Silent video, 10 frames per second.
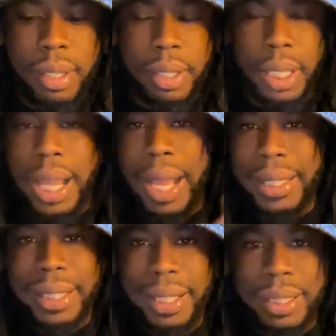the
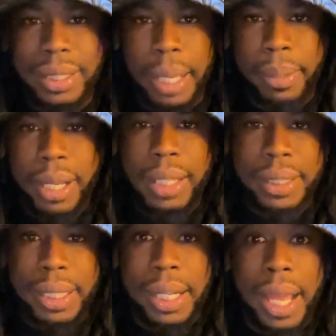content, the type of
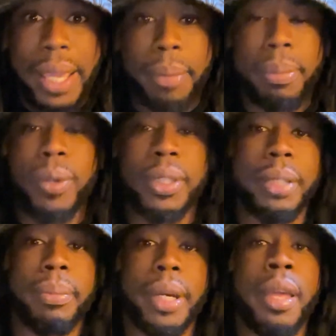content that I am
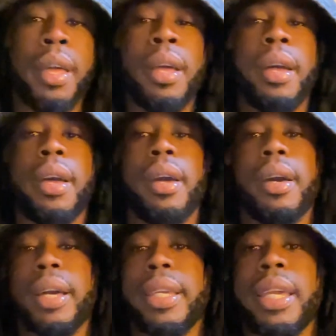posting. But
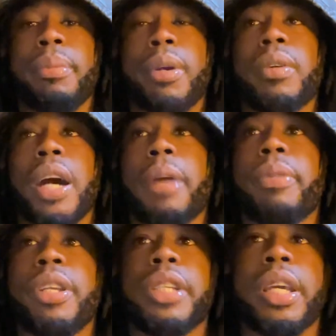again, bro, I
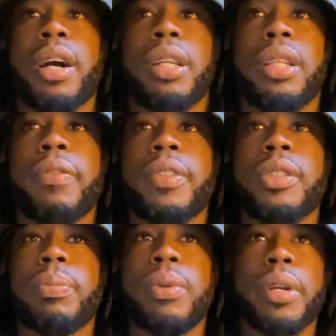appreciate all the love and
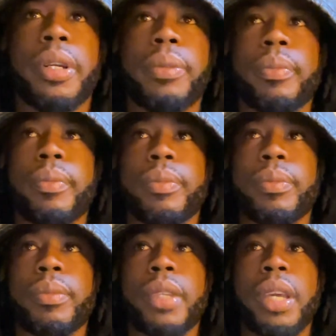support.
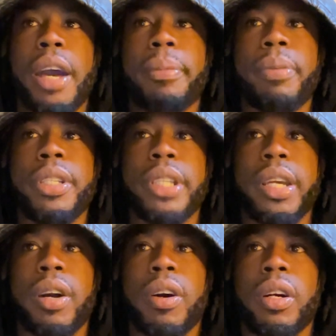I appreciate
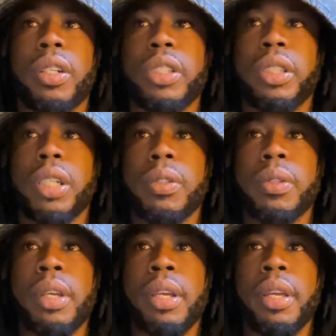all, you know,
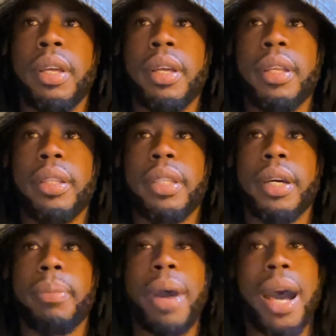
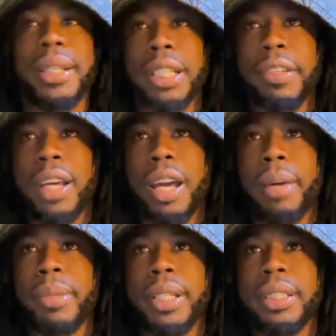the positive
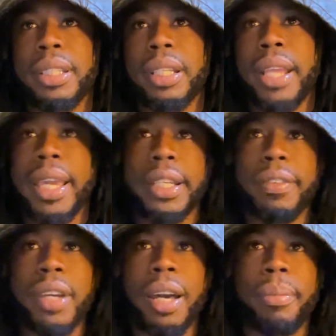comments, the negative
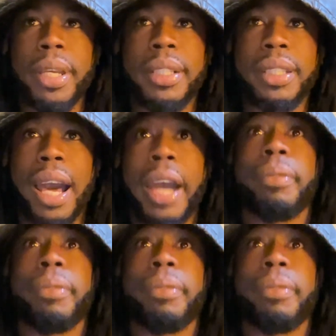comments. I